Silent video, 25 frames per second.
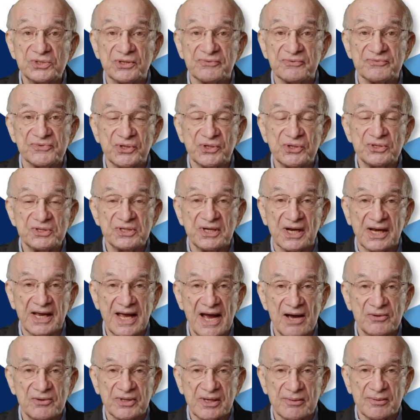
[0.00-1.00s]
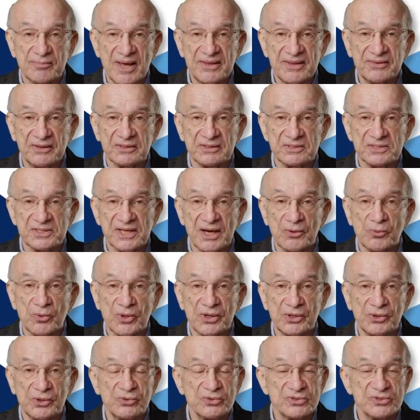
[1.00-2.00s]
of certain accounting methods that were
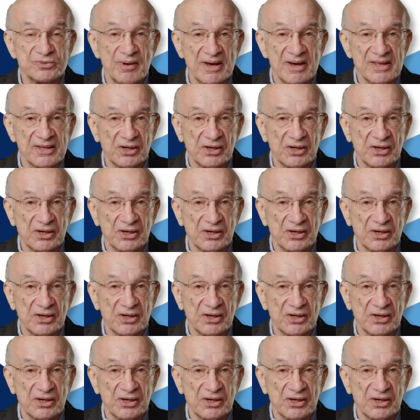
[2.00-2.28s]
used by